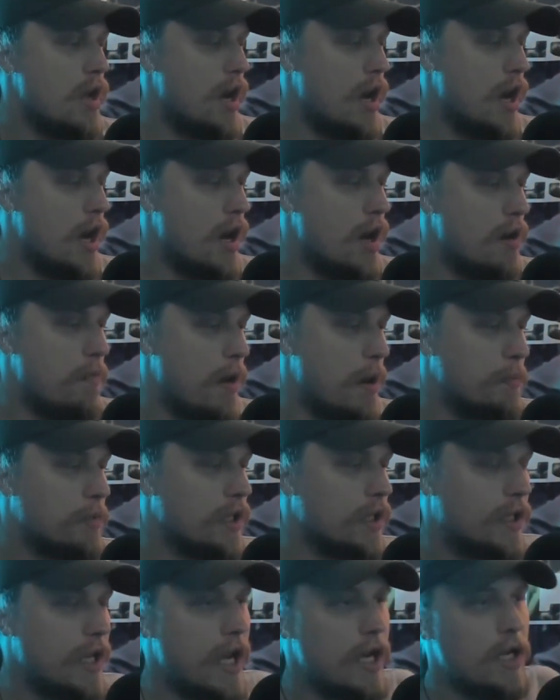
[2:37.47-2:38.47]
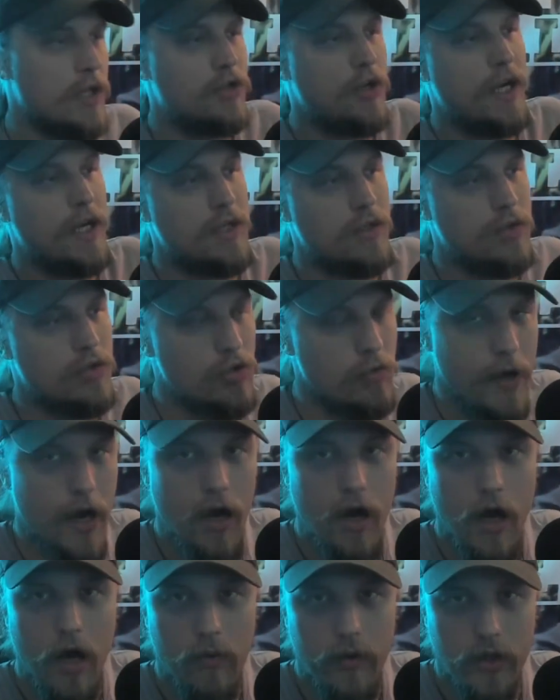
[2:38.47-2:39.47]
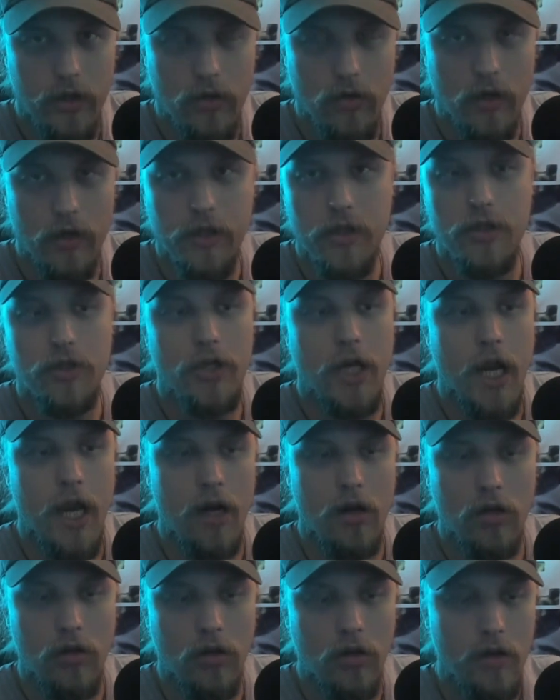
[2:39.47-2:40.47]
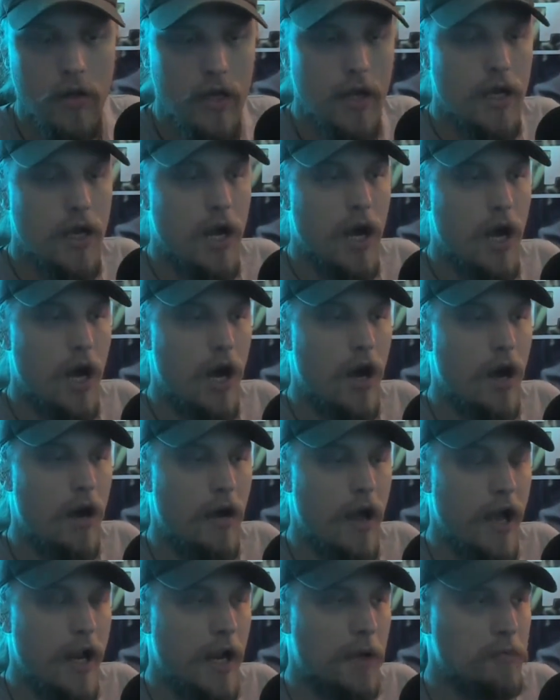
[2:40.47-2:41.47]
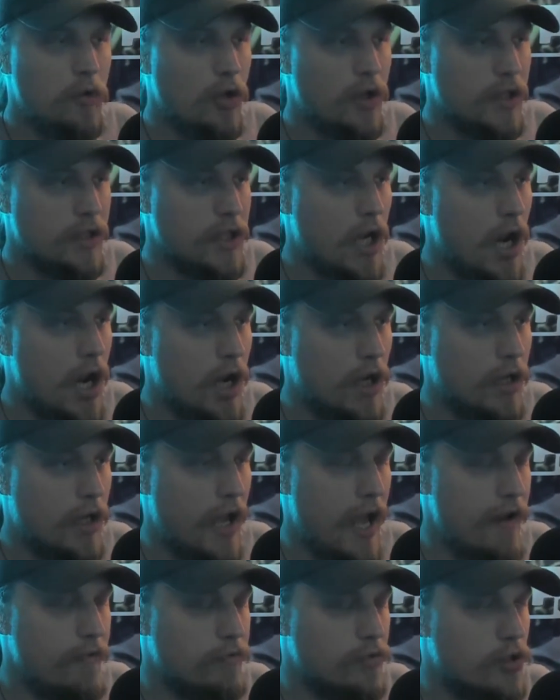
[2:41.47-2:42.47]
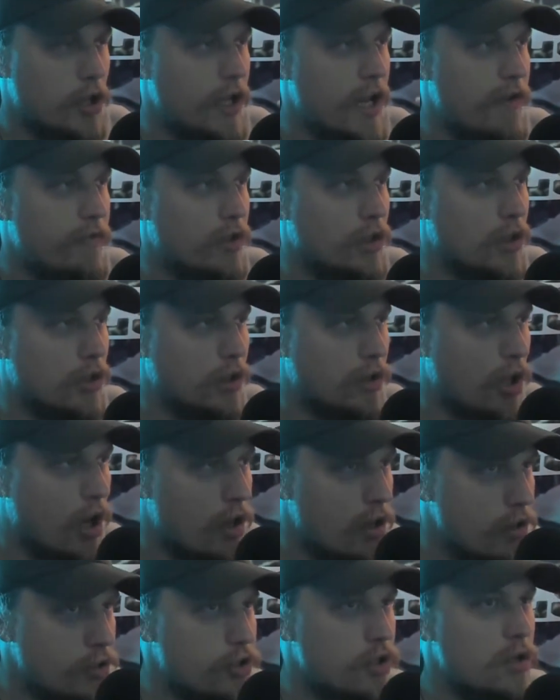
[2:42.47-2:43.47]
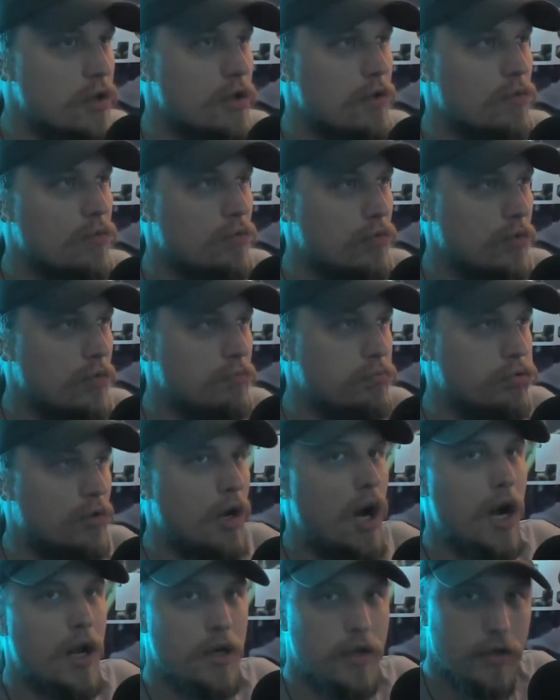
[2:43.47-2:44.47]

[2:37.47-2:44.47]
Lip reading: I'm going to kind of try to zoom out how we do on this channel, and I'm going to try to have a larger, broader